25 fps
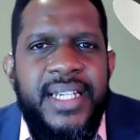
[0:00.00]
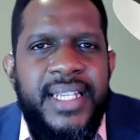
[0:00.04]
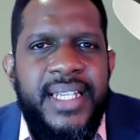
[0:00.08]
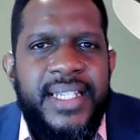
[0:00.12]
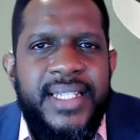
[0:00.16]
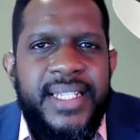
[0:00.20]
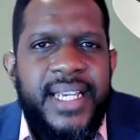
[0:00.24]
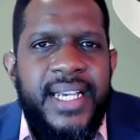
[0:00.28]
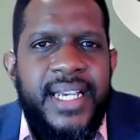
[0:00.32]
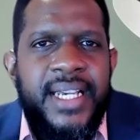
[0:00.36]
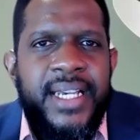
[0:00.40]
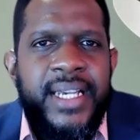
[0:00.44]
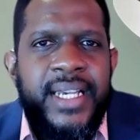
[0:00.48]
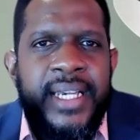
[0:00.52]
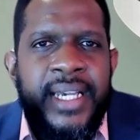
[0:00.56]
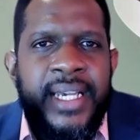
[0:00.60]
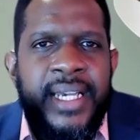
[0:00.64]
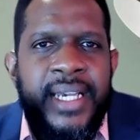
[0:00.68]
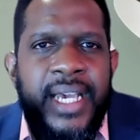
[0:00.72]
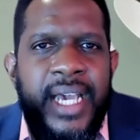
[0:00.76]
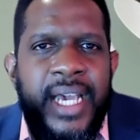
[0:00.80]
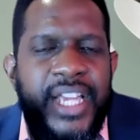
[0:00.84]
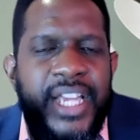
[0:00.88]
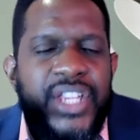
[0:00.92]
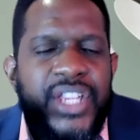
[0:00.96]
isn't a,
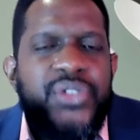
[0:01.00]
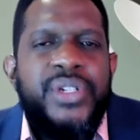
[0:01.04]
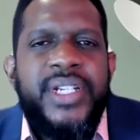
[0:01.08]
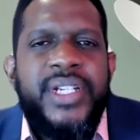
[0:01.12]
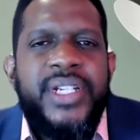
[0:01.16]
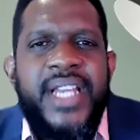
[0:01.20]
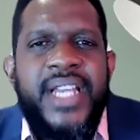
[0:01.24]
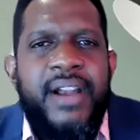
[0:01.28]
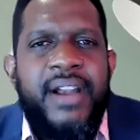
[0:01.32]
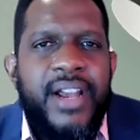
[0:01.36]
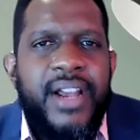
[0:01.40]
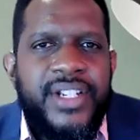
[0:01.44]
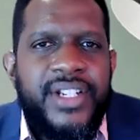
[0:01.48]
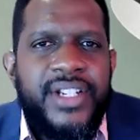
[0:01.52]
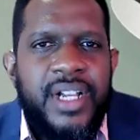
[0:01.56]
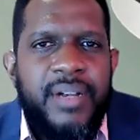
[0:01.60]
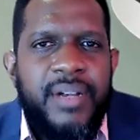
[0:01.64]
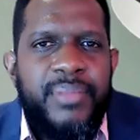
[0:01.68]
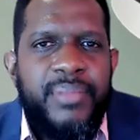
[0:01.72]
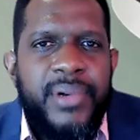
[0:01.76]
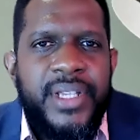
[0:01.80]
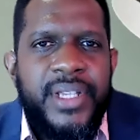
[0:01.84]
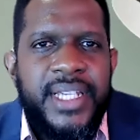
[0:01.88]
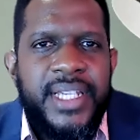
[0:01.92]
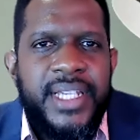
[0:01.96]
a
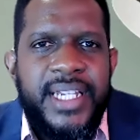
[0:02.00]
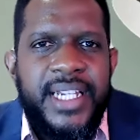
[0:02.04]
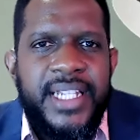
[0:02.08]
unidirectional process.